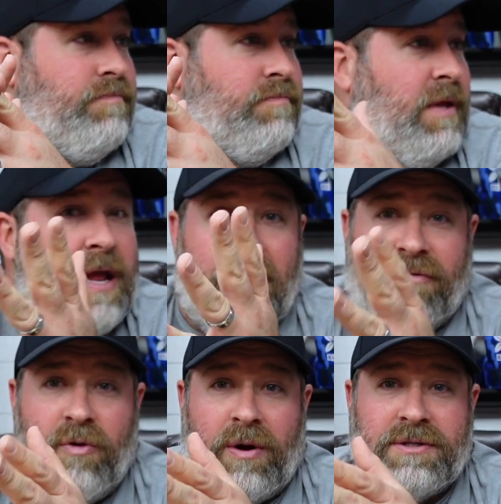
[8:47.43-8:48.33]
yeah,
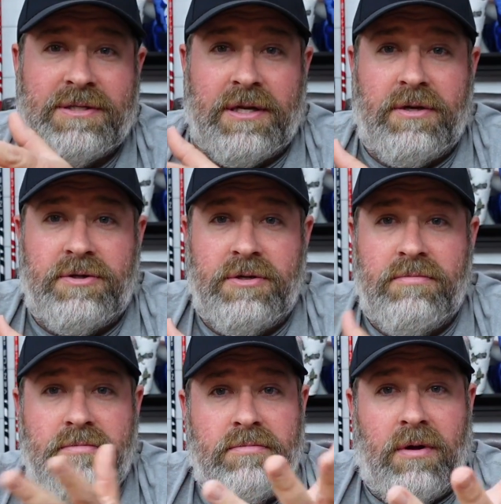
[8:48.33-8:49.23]
if you're watching this on
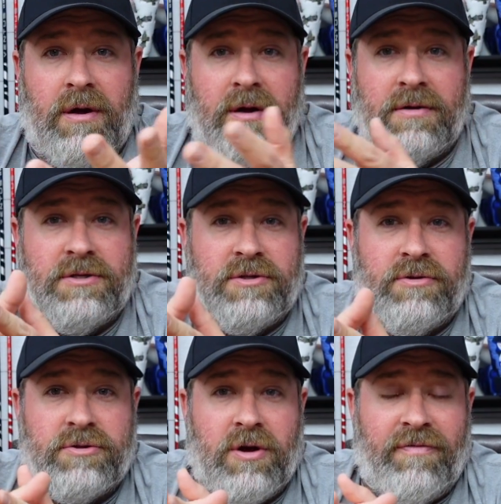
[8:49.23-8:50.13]
YouTube, just
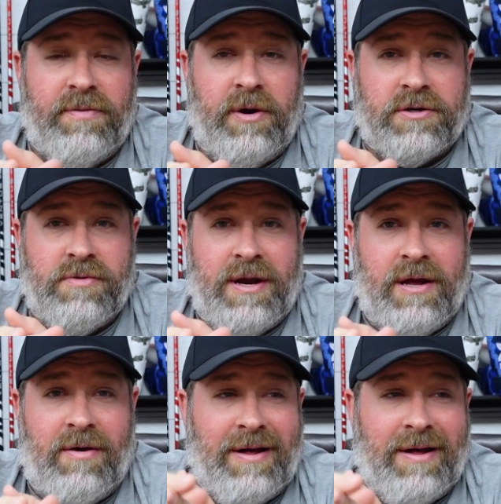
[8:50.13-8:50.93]
search Golf DBRX Radio.